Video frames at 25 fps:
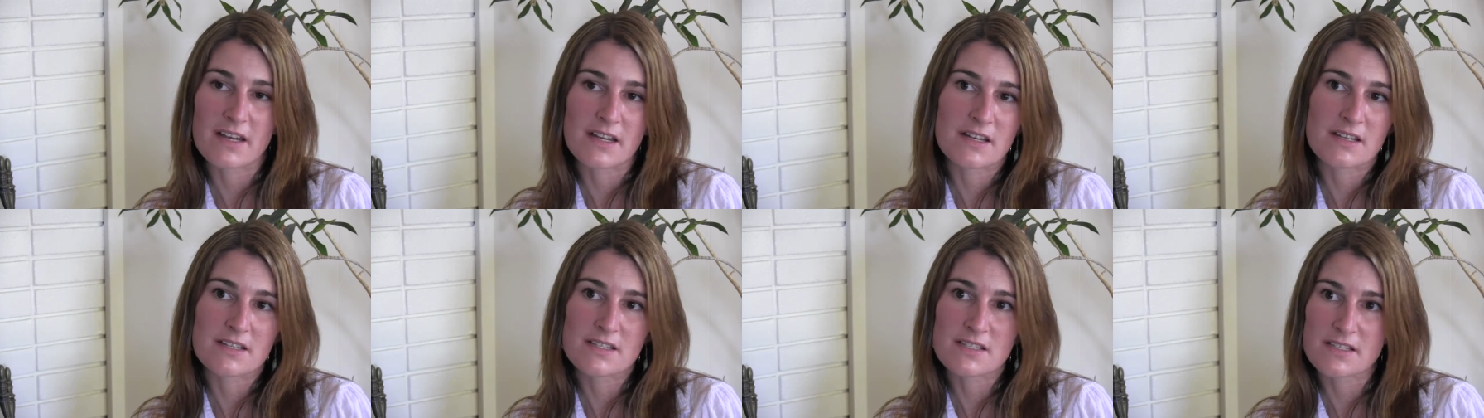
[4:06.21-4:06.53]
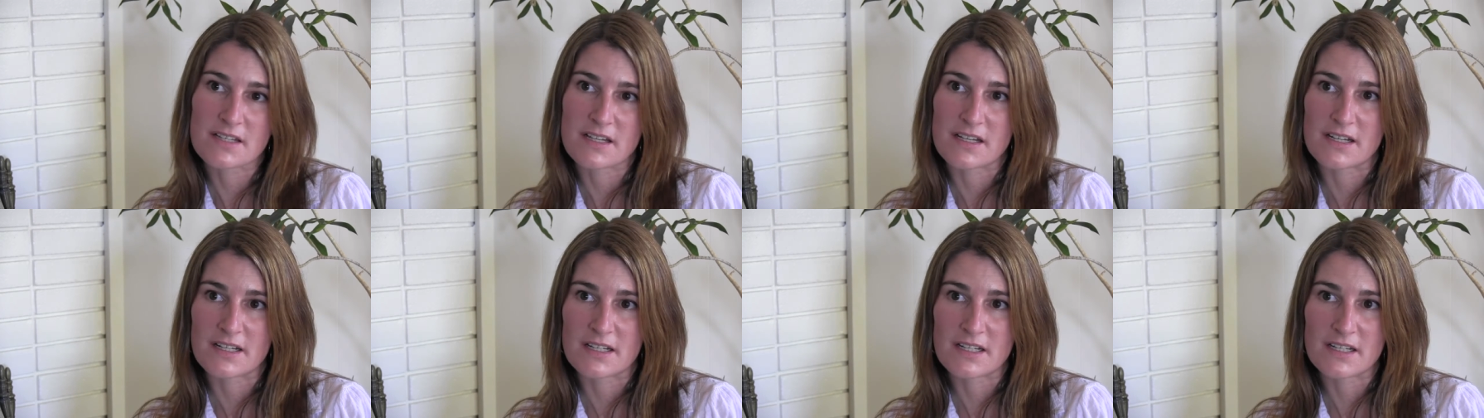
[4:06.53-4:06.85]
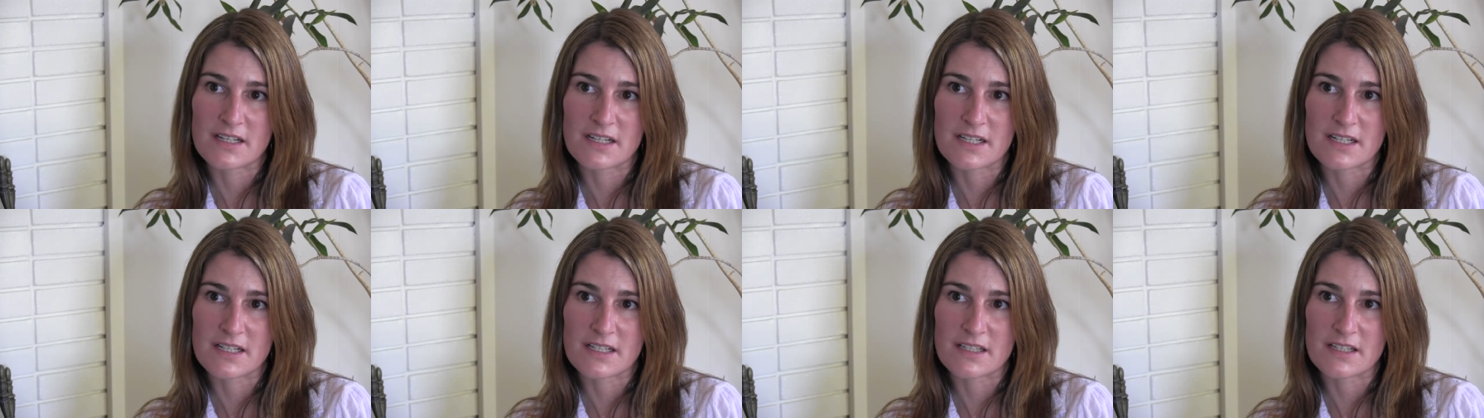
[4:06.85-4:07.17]

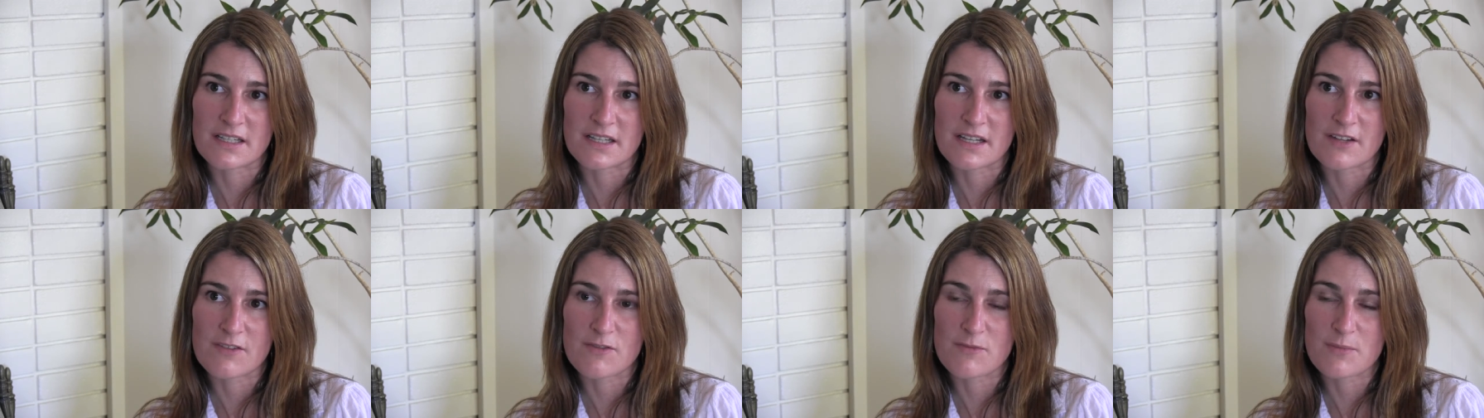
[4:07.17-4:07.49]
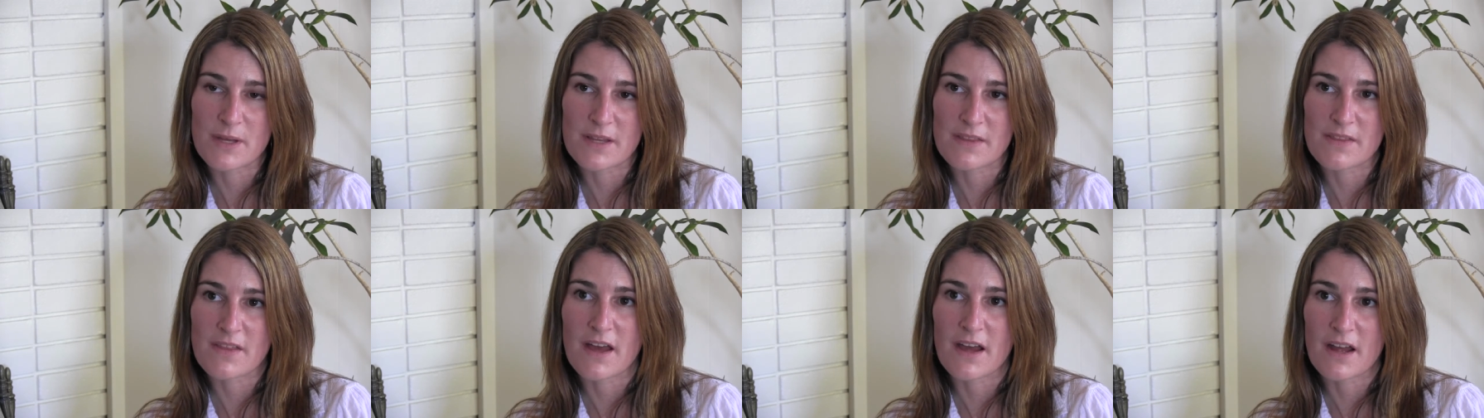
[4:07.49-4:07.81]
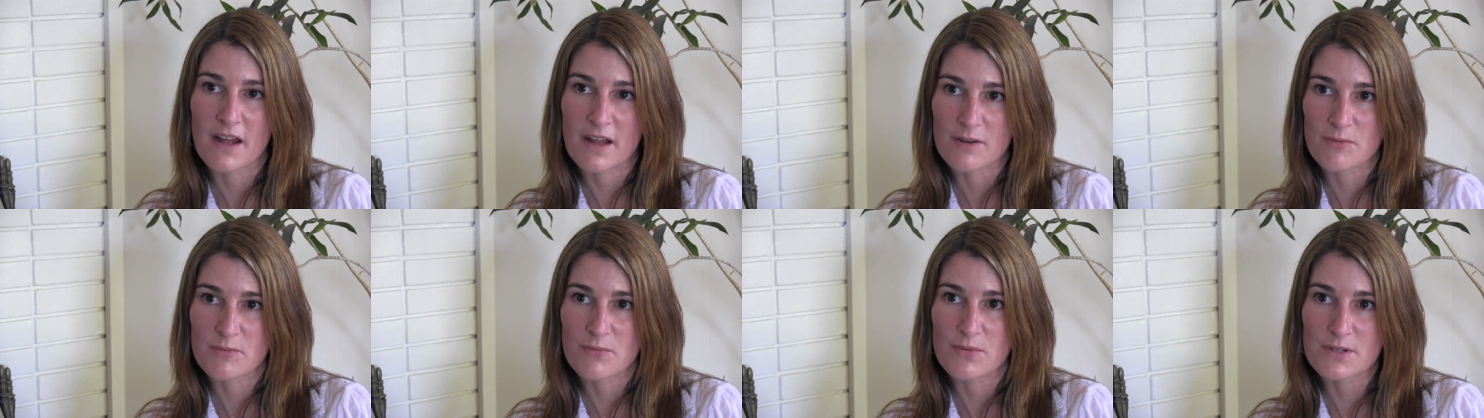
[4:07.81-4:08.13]
innocent and they've been
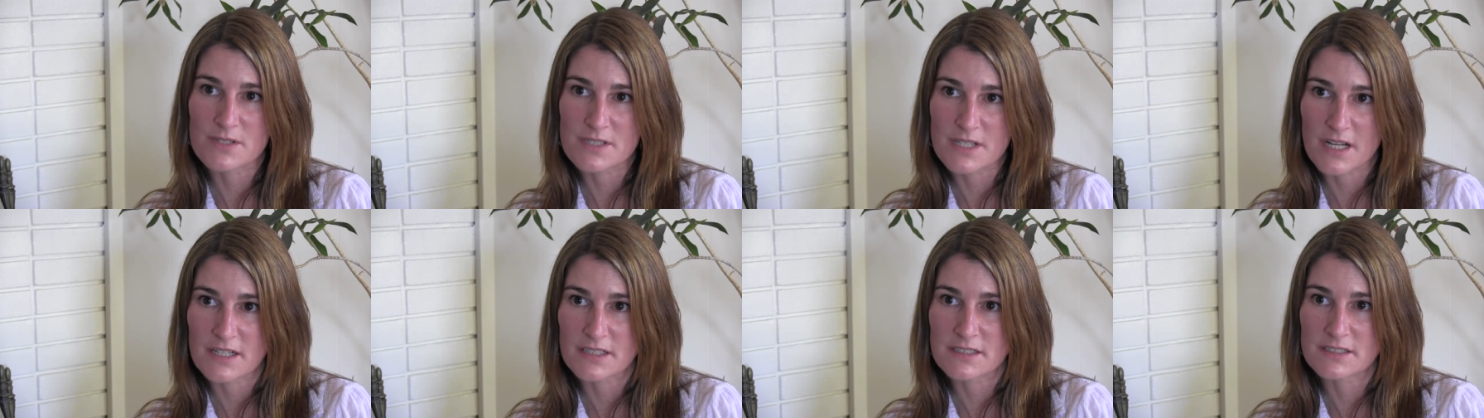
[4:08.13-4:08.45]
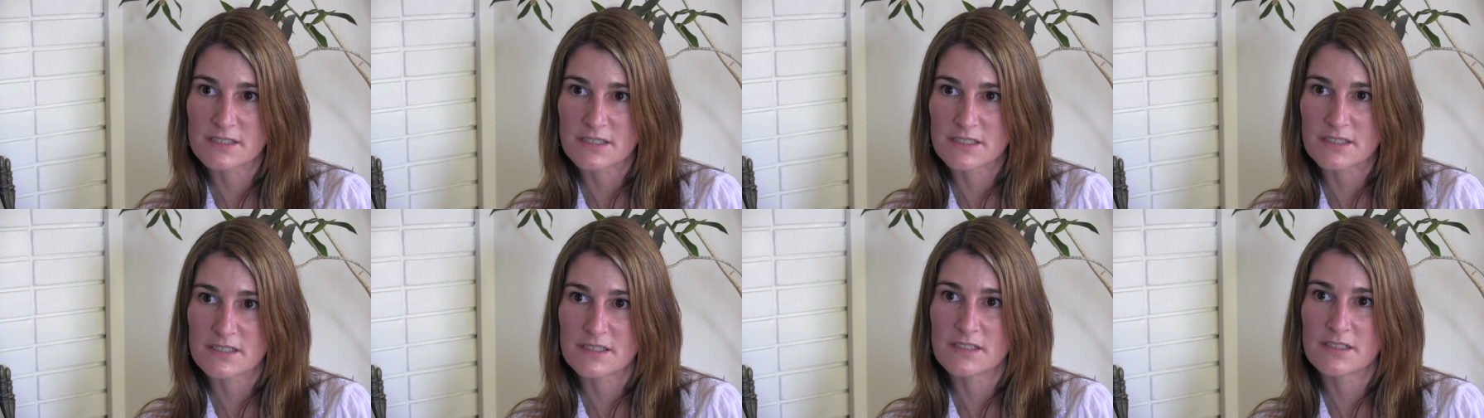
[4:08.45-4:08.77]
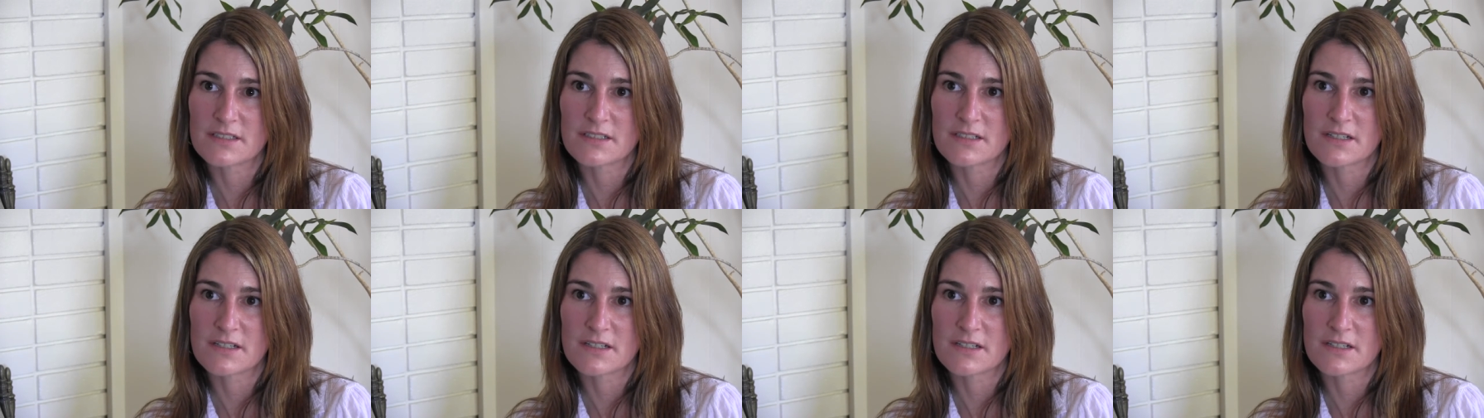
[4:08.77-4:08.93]
that protected.